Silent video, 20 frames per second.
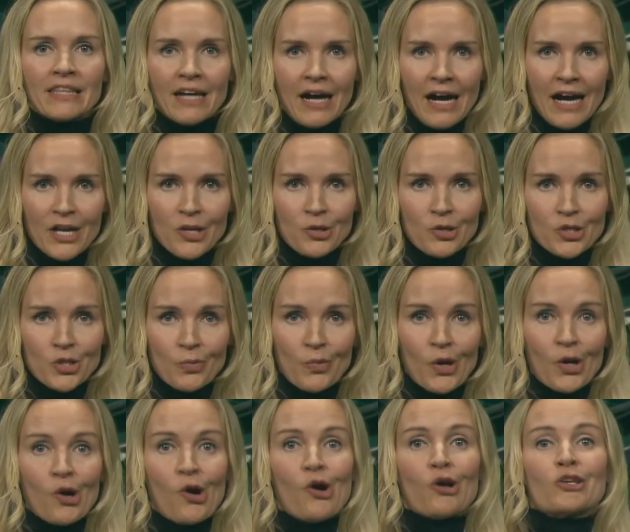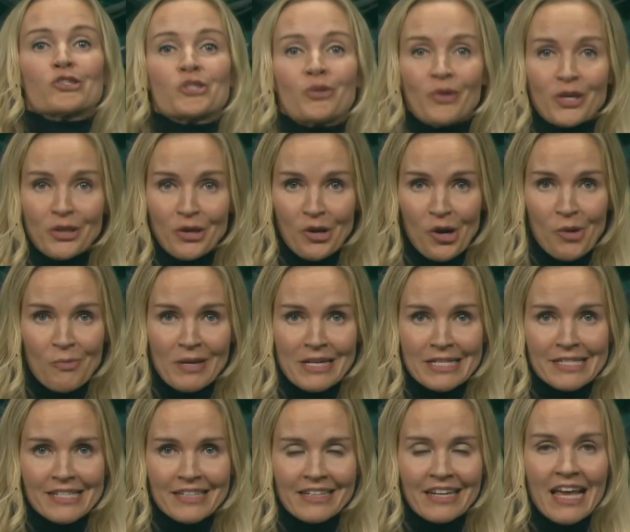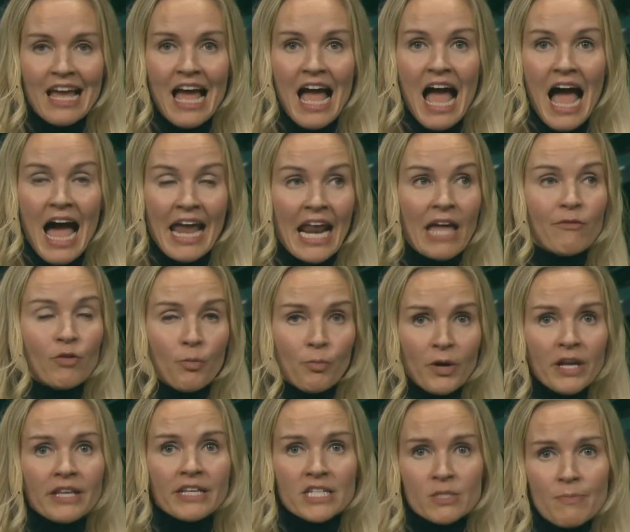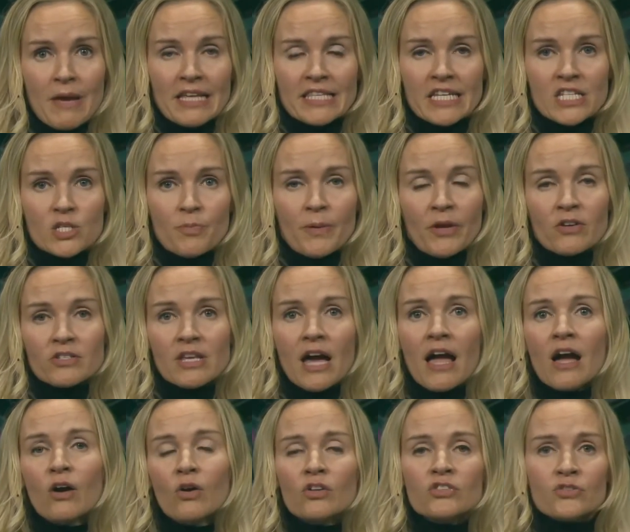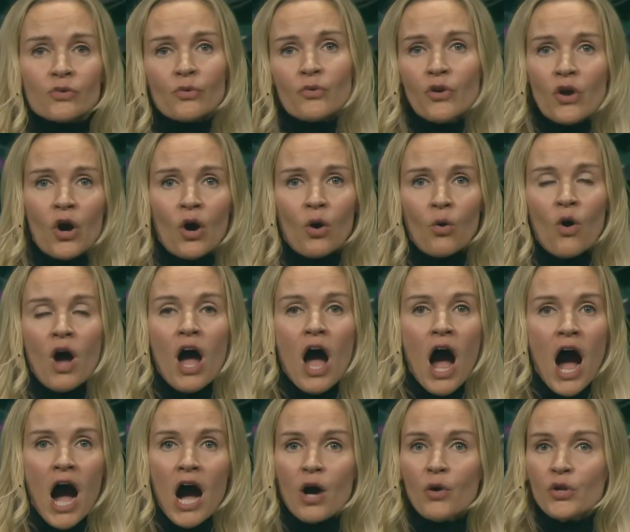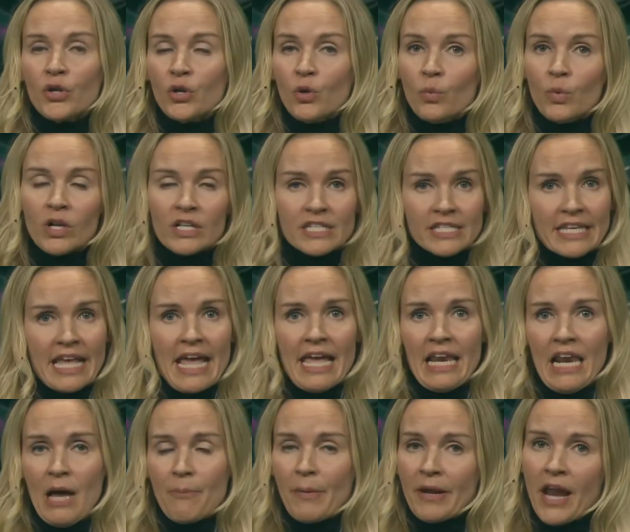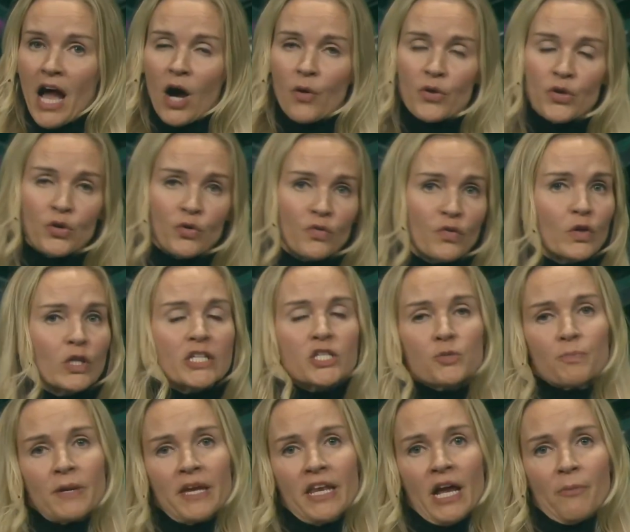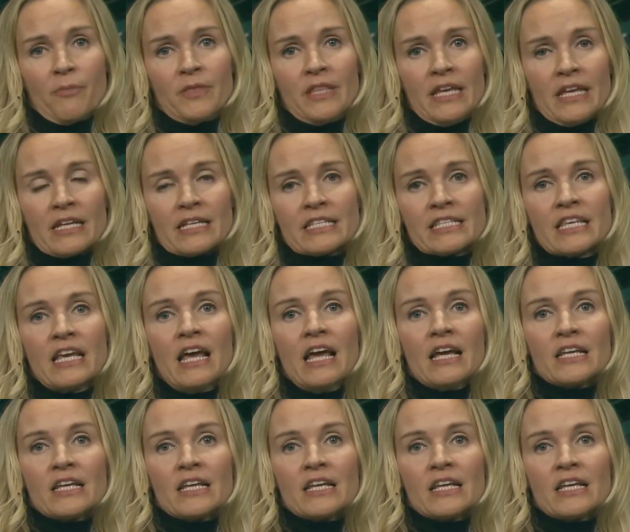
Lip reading: I used to work also in the commission, and I will bring this message because I also know how you will scale up and how you will speed up things.